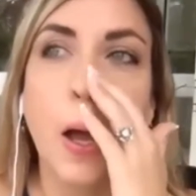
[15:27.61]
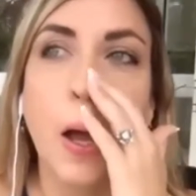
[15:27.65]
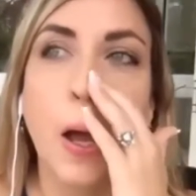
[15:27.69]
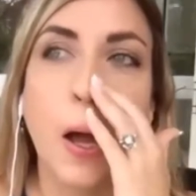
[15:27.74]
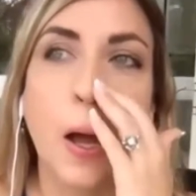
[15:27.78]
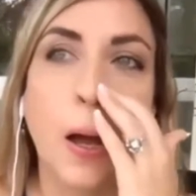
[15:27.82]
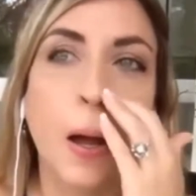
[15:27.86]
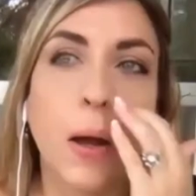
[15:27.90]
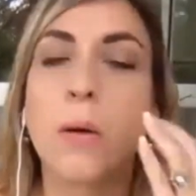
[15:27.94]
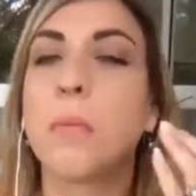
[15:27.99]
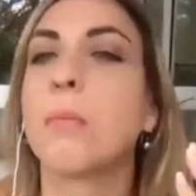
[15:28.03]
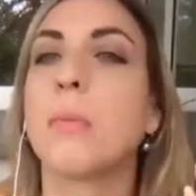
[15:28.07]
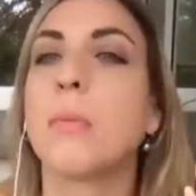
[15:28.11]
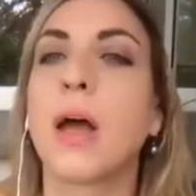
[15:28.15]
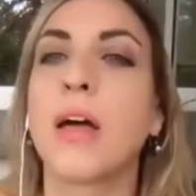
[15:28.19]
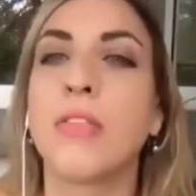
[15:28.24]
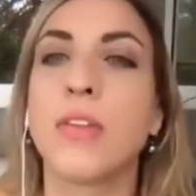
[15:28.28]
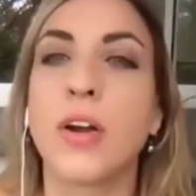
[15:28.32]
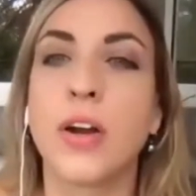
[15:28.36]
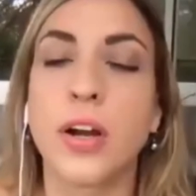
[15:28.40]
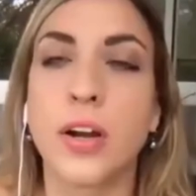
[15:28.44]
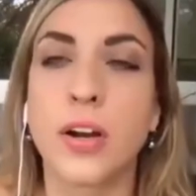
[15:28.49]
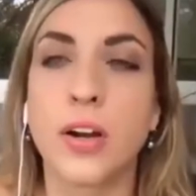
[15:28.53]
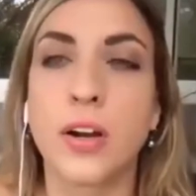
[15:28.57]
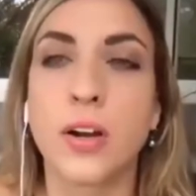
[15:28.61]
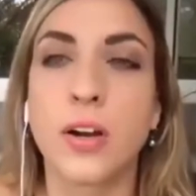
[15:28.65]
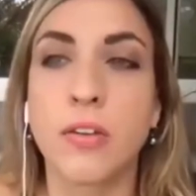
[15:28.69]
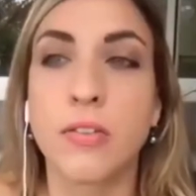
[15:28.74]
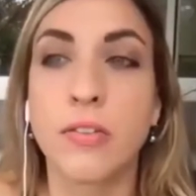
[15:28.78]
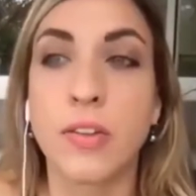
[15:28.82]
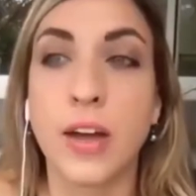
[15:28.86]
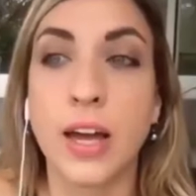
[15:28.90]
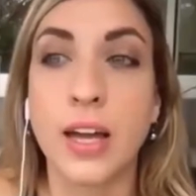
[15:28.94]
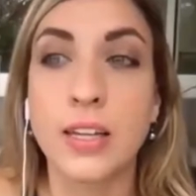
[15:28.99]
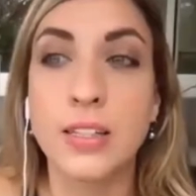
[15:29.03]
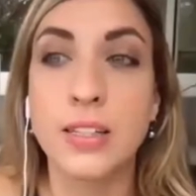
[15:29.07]
Um, and they
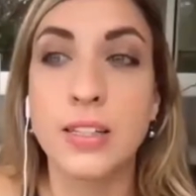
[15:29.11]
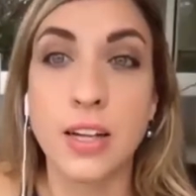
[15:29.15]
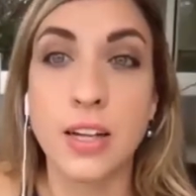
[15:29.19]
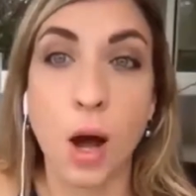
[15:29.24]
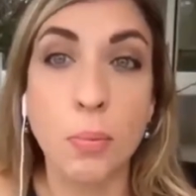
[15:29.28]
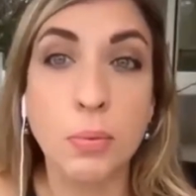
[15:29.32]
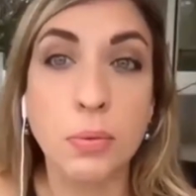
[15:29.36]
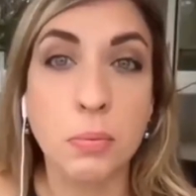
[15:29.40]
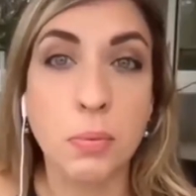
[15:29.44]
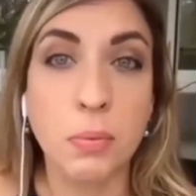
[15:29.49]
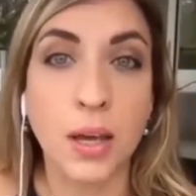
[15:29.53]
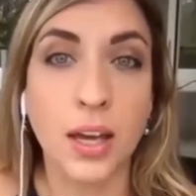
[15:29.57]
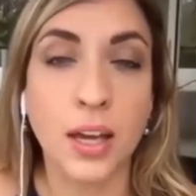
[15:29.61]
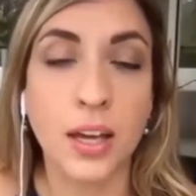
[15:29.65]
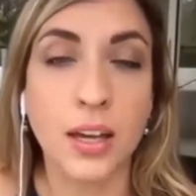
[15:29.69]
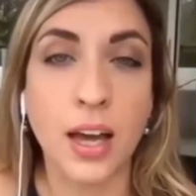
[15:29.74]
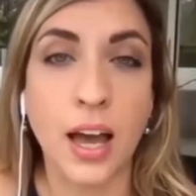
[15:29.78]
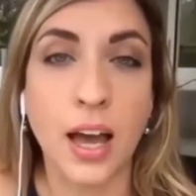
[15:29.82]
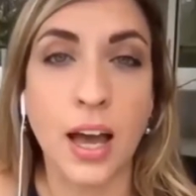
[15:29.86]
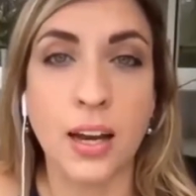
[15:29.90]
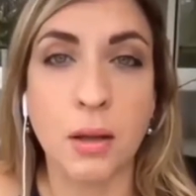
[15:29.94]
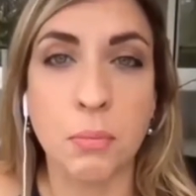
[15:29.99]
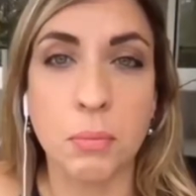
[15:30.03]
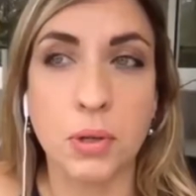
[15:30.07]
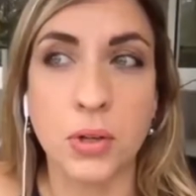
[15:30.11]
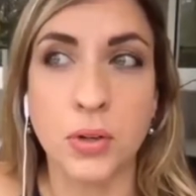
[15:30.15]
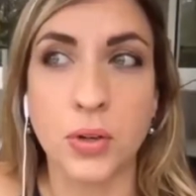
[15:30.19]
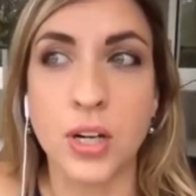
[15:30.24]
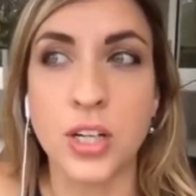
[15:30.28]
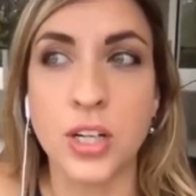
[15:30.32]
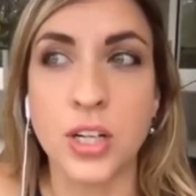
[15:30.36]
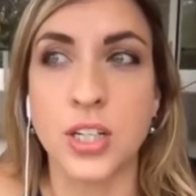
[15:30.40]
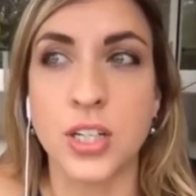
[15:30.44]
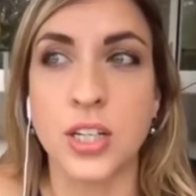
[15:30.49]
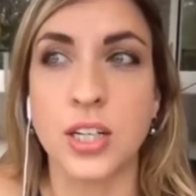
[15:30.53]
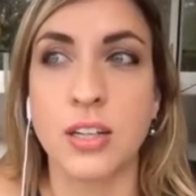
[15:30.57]
they stopped me at
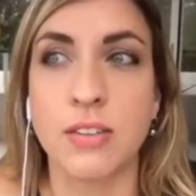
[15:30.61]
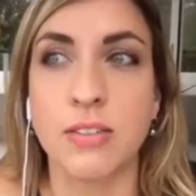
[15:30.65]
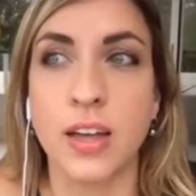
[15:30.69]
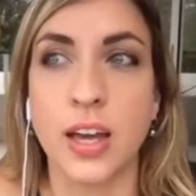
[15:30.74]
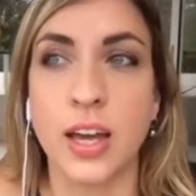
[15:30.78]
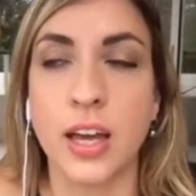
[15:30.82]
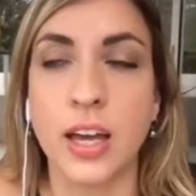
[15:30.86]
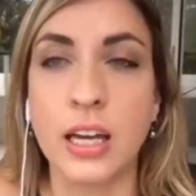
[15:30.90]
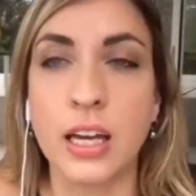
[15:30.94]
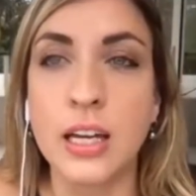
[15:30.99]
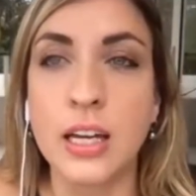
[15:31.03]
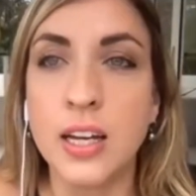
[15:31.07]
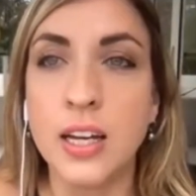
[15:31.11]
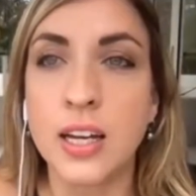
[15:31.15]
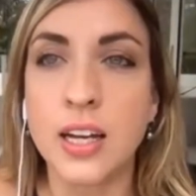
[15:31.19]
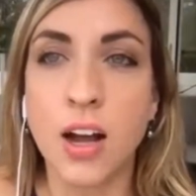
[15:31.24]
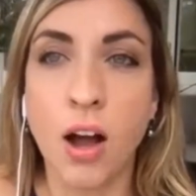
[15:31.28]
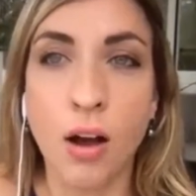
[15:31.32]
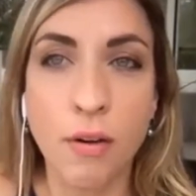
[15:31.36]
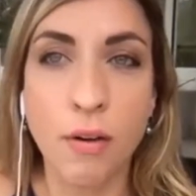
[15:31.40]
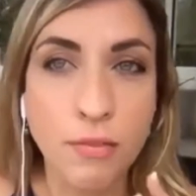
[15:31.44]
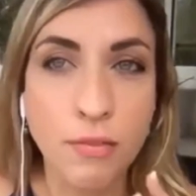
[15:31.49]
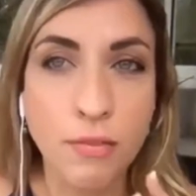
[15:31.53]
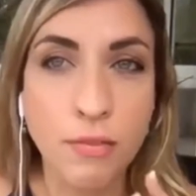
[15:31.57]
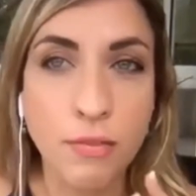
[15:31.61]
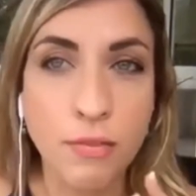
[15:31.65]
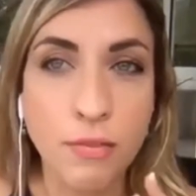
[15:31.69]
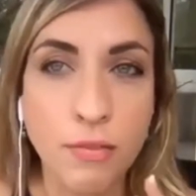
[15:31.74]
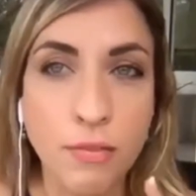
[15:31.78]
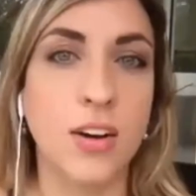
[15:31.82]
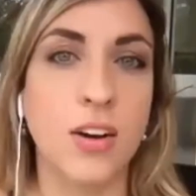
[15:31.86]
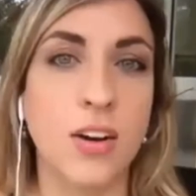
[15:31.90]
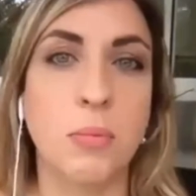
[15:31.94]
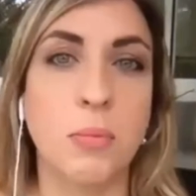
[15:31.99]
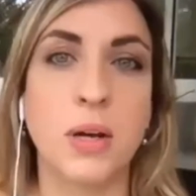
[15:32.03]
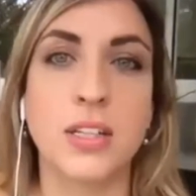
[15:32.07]
immigration and they confiscated
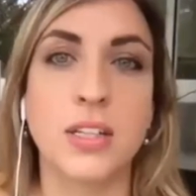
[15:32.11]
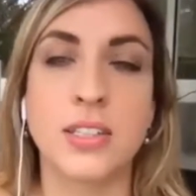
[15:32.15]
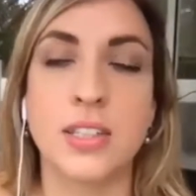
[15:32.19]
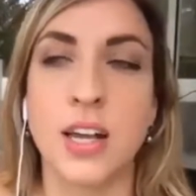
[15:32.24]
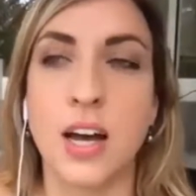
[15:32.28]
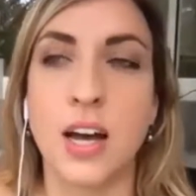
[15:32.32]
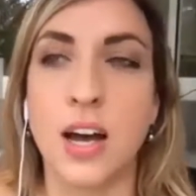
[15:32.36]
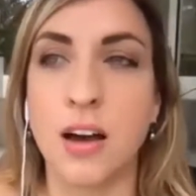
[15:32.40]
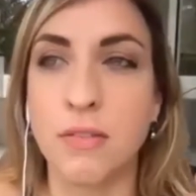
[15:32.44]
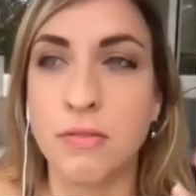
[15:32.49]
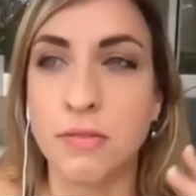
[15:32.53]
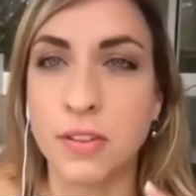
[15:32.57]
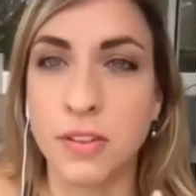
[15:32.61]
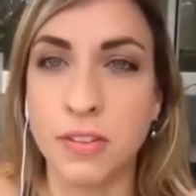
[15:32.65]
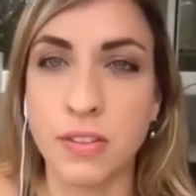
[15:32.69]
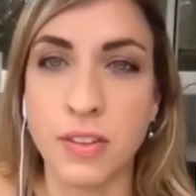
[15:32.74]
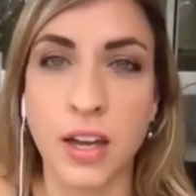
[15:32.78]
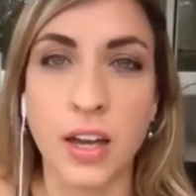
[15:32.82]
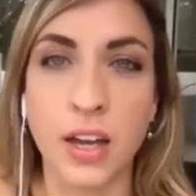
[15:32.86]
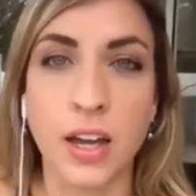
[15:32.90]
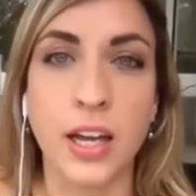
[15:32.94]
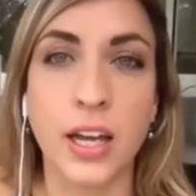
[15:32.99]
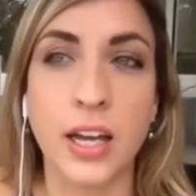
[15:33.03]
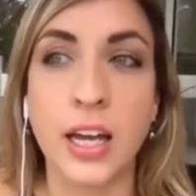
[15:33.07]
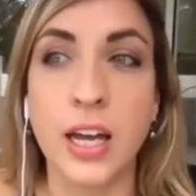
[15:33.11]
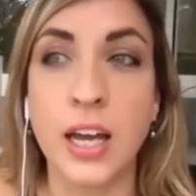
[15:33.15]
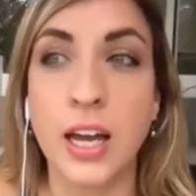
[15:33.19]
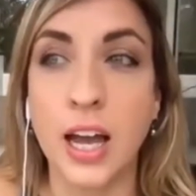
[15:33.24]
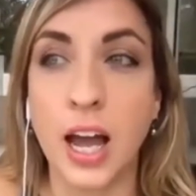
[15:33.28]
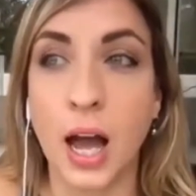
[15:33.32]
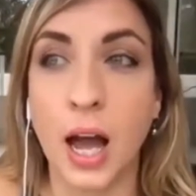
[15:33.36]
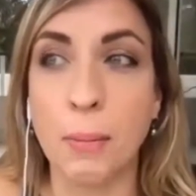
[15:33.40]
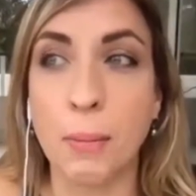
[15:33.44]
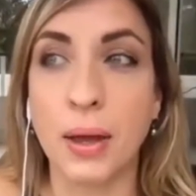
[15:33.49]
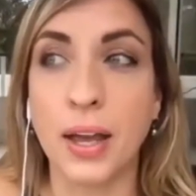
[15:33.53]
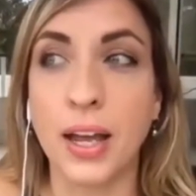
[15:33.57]
all my stuff and they
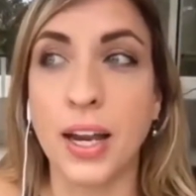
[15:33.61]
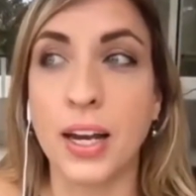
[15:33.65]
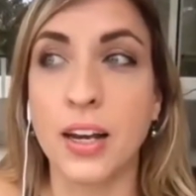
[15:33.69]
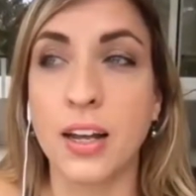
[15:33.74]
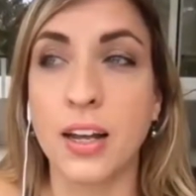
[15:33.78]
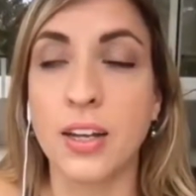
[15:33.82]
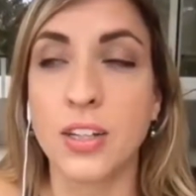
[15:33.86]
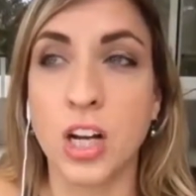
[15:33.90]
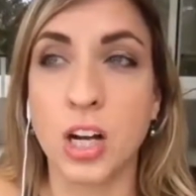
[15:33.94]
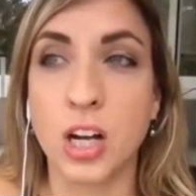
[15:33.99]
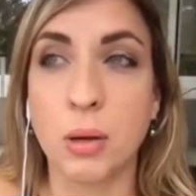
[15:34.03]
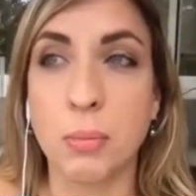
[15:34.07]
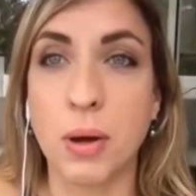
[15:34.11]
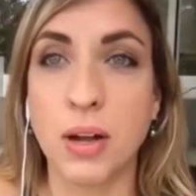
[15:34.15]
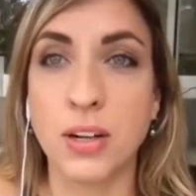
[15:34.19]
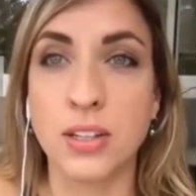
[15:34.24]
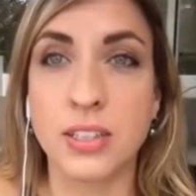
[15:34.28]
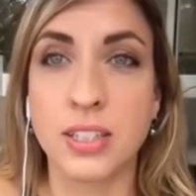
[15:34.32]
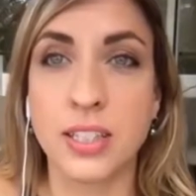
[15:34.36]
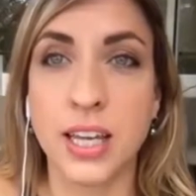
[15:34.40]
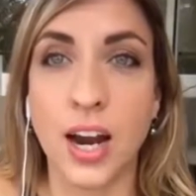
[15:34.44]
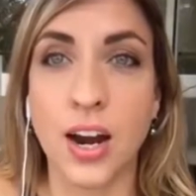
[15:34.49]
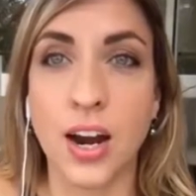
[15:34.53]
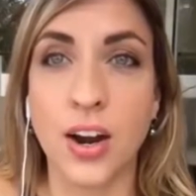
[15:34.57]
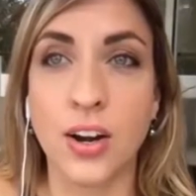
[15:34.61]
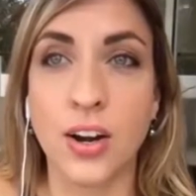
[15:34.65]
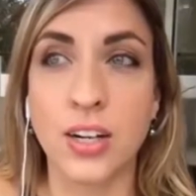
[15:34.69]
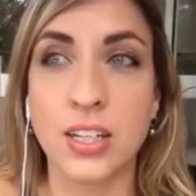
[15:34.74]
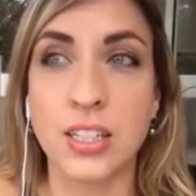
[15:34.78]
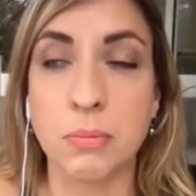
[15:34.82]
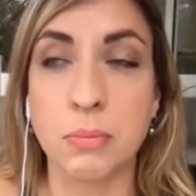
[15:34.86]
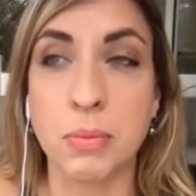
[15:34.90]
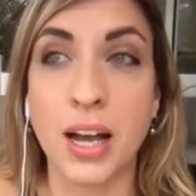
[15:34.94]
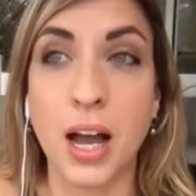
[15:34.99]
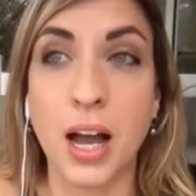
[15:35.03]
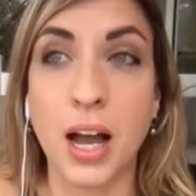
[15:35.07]
I mean talk about scared because I'm
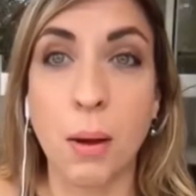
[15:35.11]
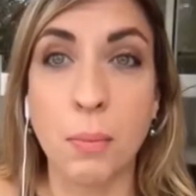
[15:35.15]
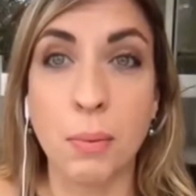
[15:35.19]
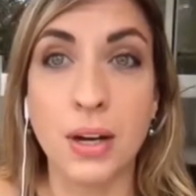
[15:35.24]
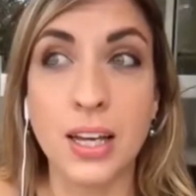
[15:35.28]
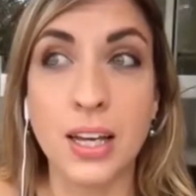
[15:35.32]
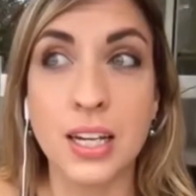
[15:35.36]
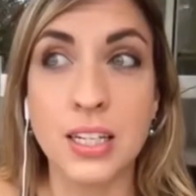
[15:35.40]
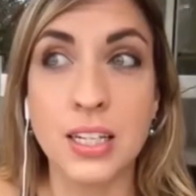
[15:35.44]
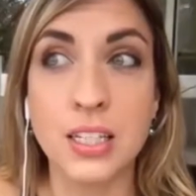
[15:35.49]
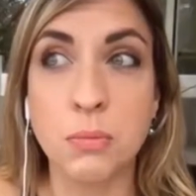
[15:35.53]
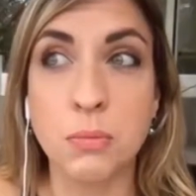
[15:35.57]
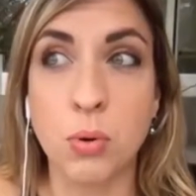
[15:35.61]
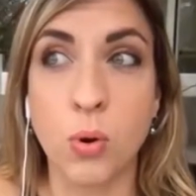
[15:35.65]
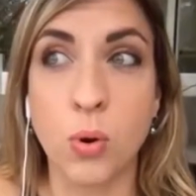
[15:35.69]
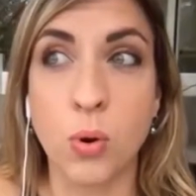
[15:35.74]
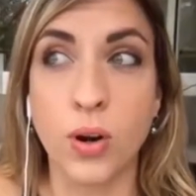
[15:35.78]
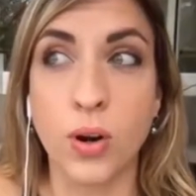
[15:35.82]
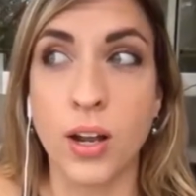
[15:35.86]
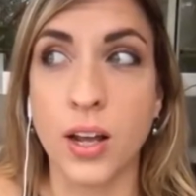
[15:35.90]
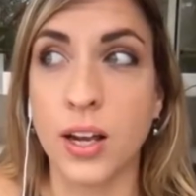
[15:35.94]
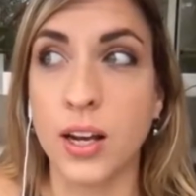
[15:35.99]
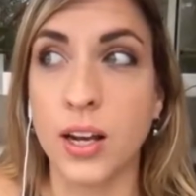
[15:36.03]
like I'm gonna get deported,